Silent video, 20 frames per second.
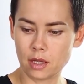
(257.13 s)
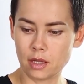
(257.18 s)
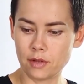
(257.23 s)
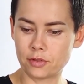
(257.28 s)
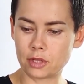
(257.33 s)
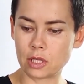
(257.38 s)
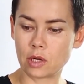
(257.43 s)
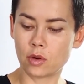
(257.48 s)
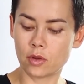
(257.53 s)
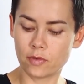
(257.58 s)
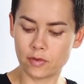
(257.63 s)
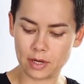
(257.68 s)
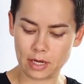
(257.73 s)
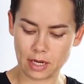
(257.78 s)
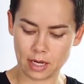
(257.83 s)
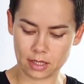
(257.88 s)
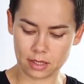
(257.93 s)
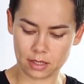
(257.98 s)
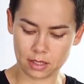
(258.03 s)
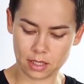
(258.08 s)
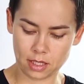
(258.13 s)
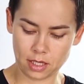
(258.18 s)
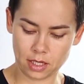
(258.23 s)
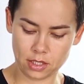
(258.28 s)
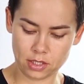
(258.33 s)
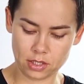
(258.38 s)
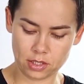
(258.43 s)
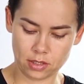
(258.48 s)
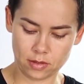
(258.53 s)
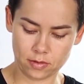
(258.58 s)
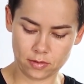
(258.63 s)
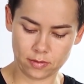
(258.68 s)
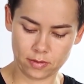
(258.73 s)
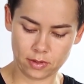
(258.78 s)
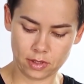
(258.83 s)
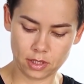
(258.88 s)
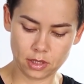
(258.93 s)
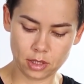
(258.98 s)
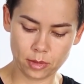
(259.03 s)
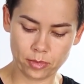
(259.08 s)
It may be
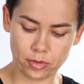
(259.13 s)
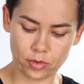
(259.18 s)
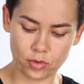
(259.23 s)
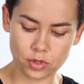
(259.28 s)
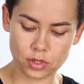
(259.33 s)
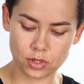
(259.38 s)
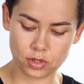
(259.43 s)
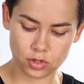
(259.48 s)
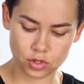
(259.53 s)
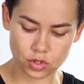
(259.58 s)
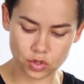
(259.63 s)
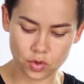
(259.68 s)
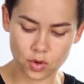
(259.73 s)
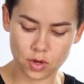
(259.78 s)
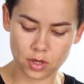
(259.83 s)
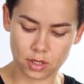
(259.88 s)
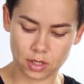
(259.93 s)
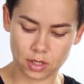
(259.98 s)
transparent, that's why